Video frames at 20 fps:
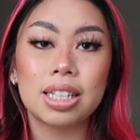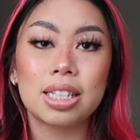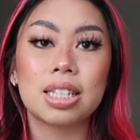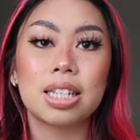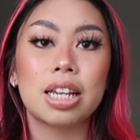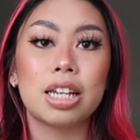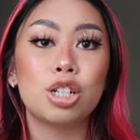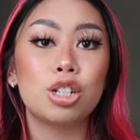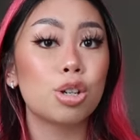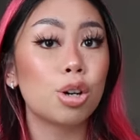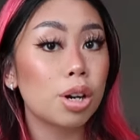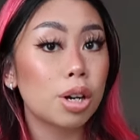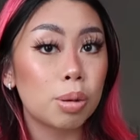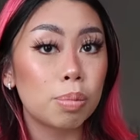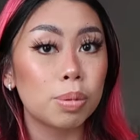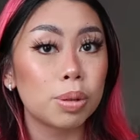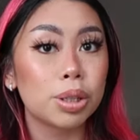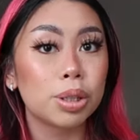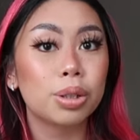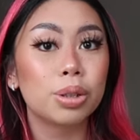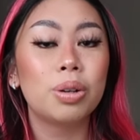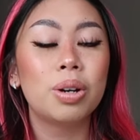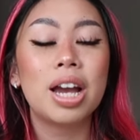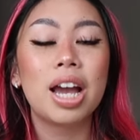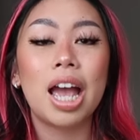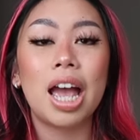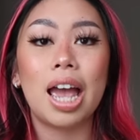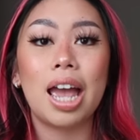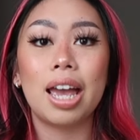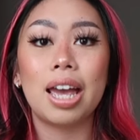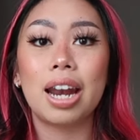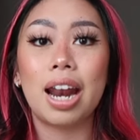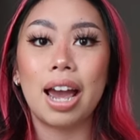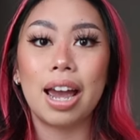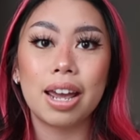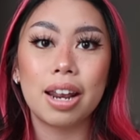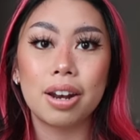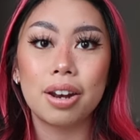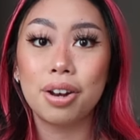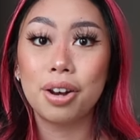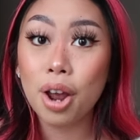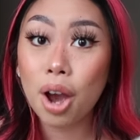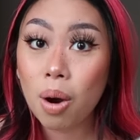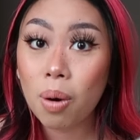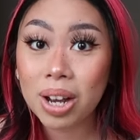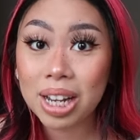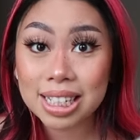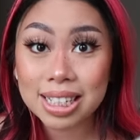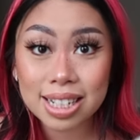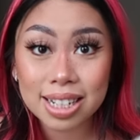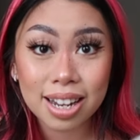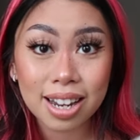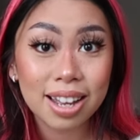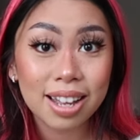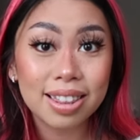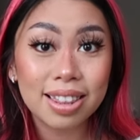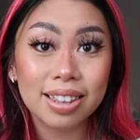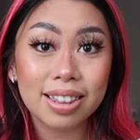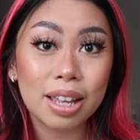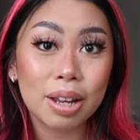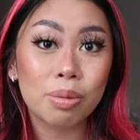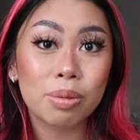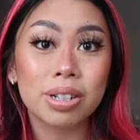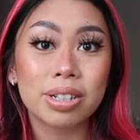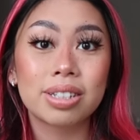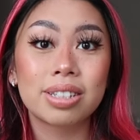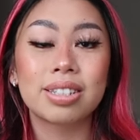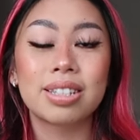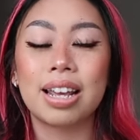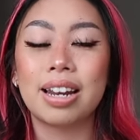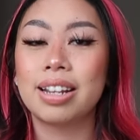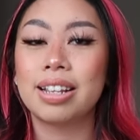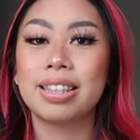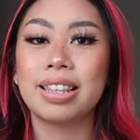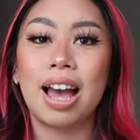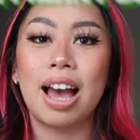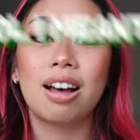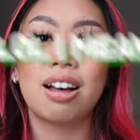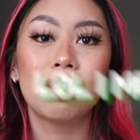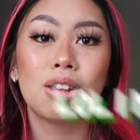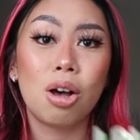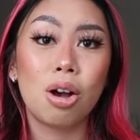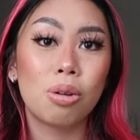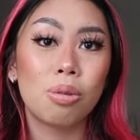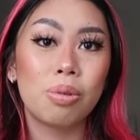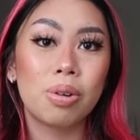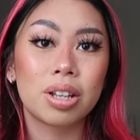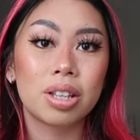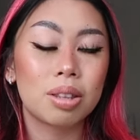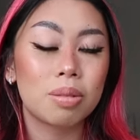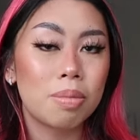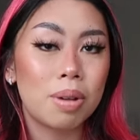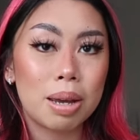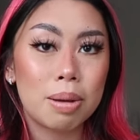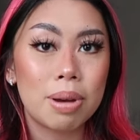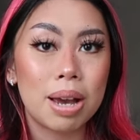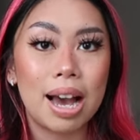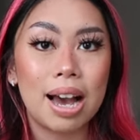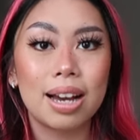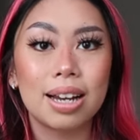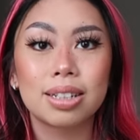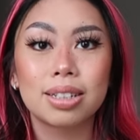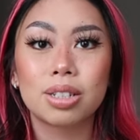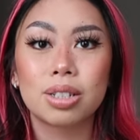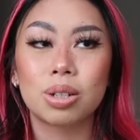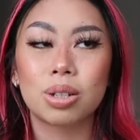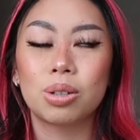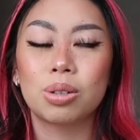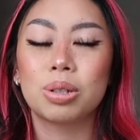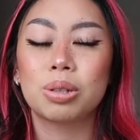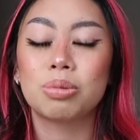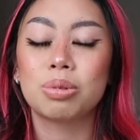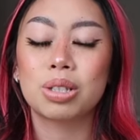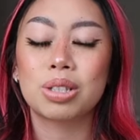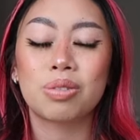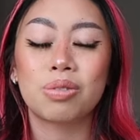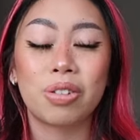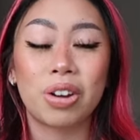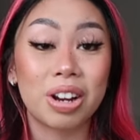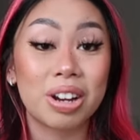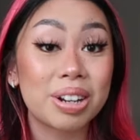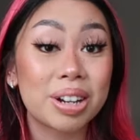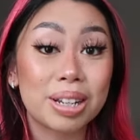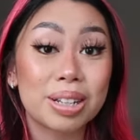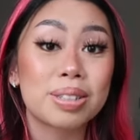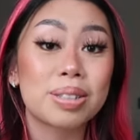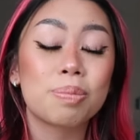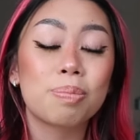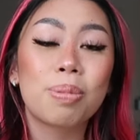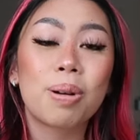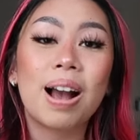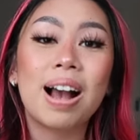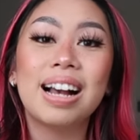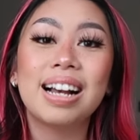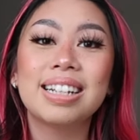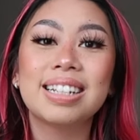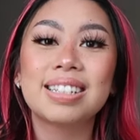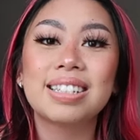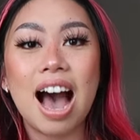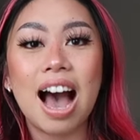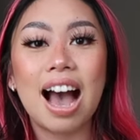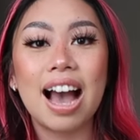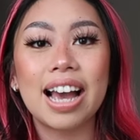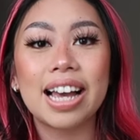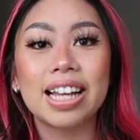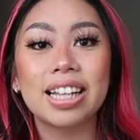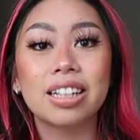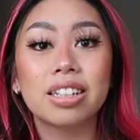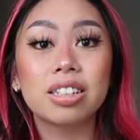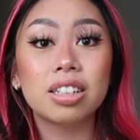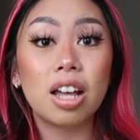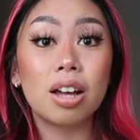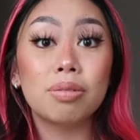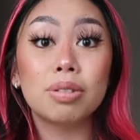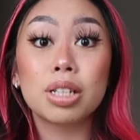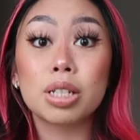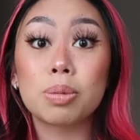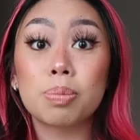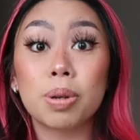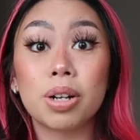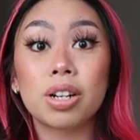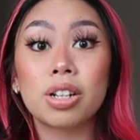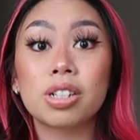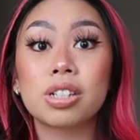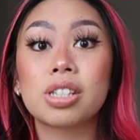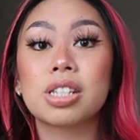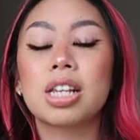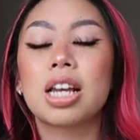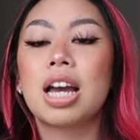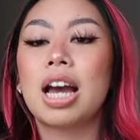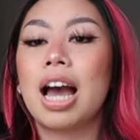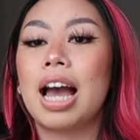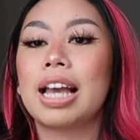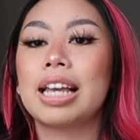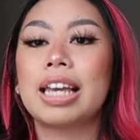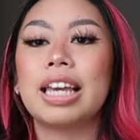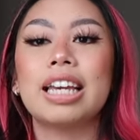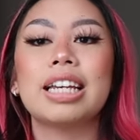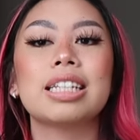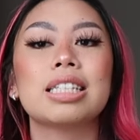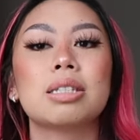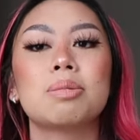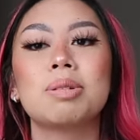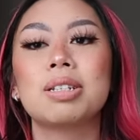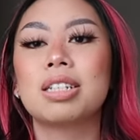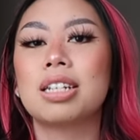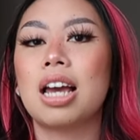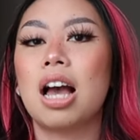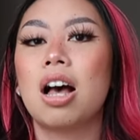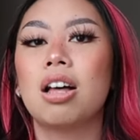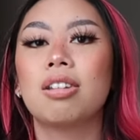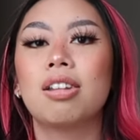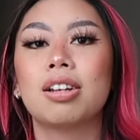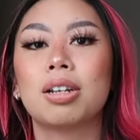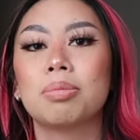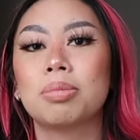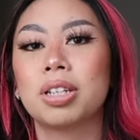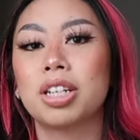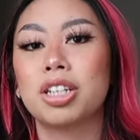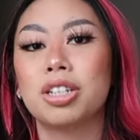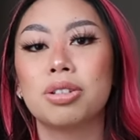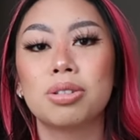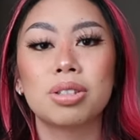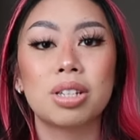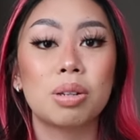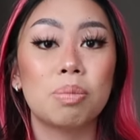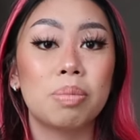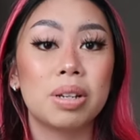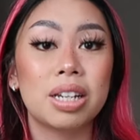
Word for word: It's a dark blue and I had no idea that they were sending that along with my bag. So it was a very nice surprise. I love this purse. I can't speak to how long I'm gonna use it